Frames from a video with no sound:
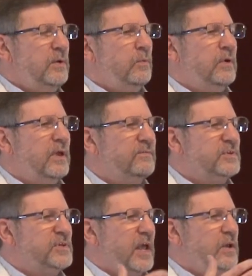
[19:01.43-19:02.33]
will give
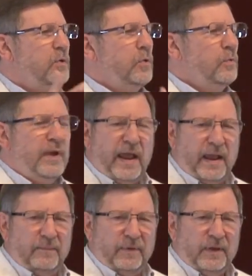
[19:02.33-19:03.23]
us a new
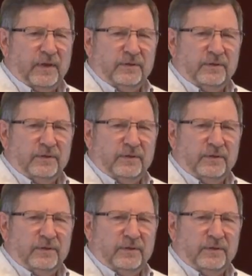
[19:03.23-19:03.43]
name.